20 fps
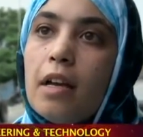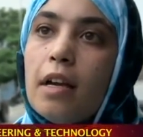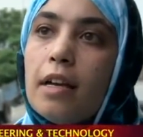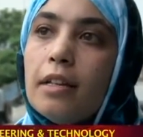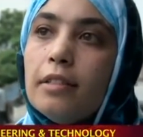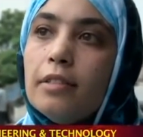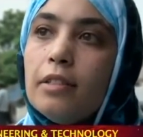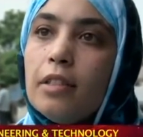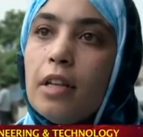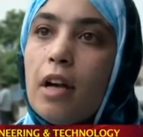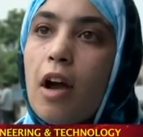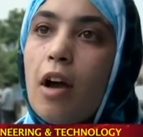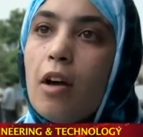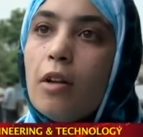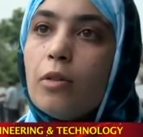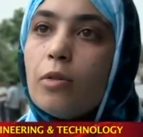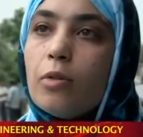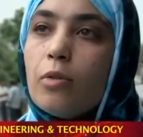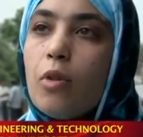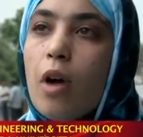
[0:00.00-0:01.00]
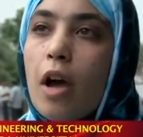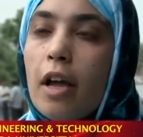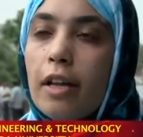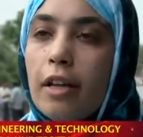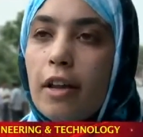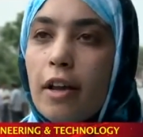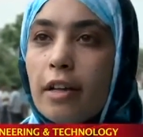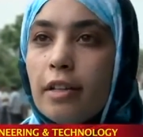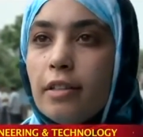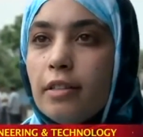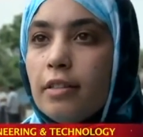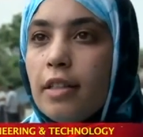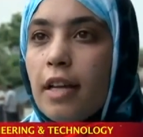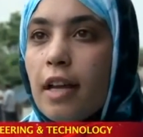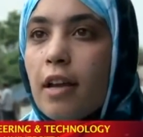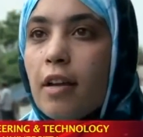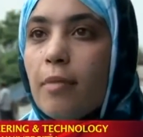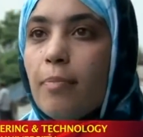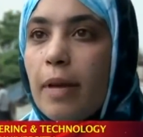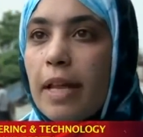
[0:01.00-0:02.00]
And also I like
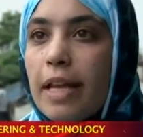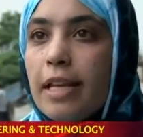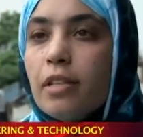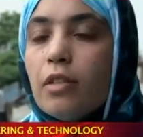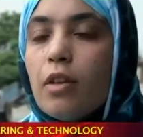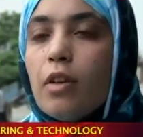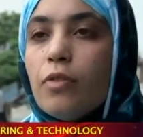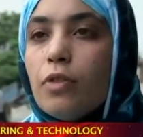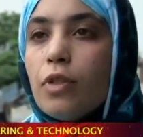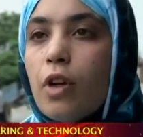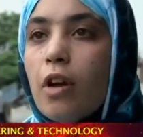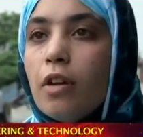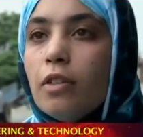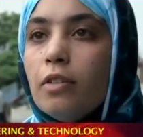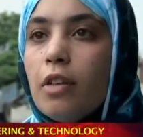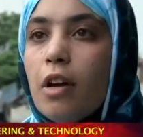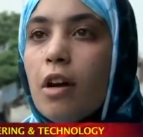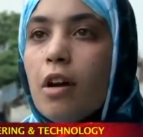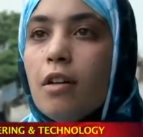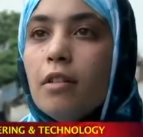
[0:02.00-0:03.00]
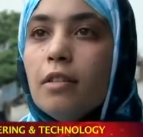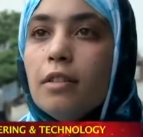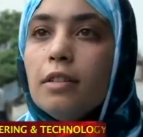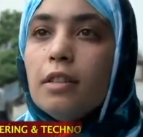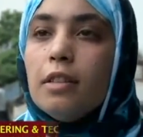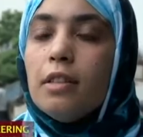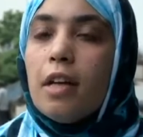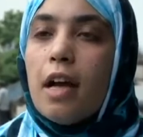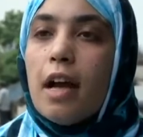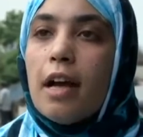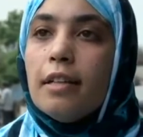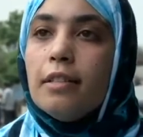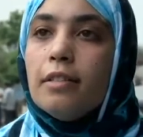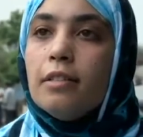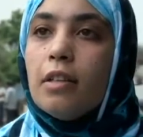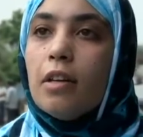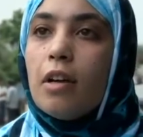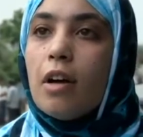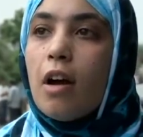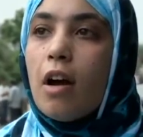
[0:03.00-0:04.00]
the place of Sharda,
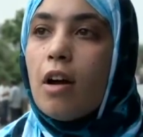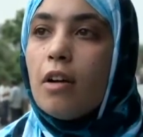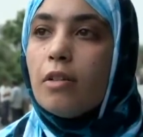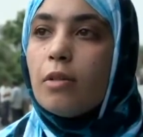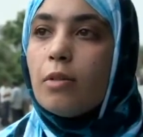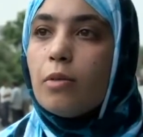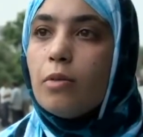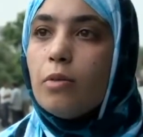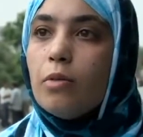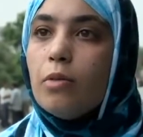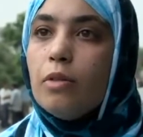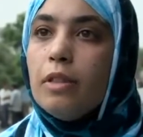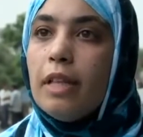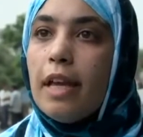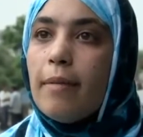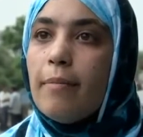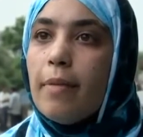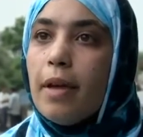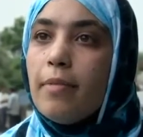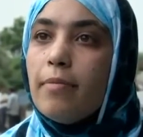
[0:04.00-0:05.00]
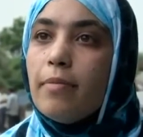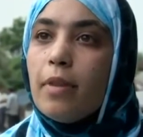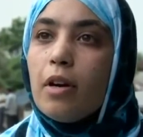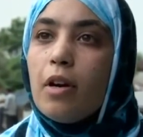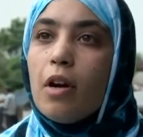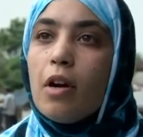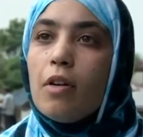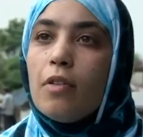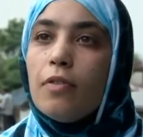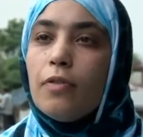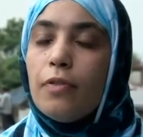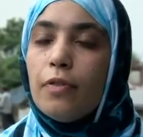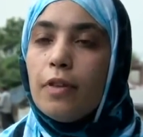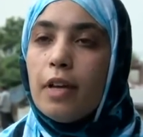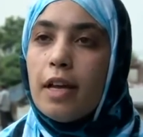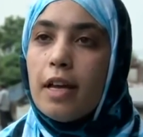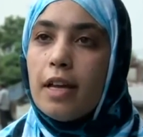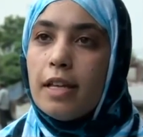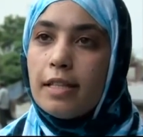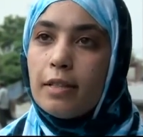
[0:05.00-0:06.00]
and also the member of
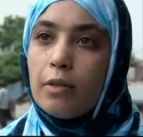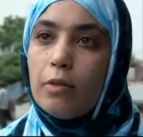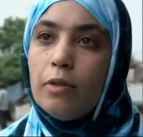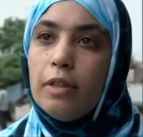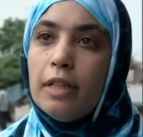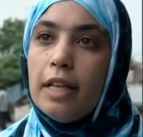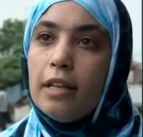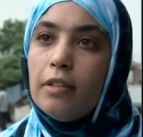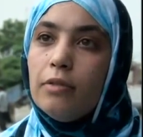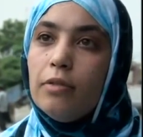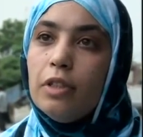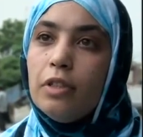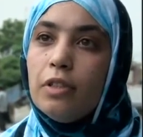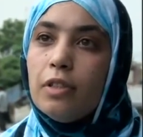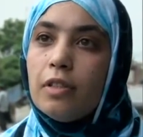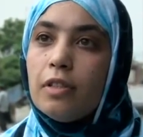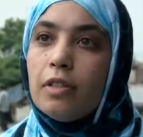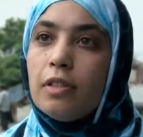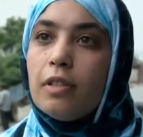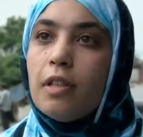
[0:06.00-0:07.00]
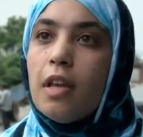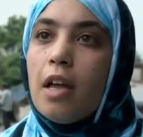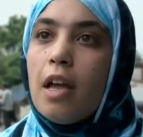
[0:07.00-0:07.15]
school language is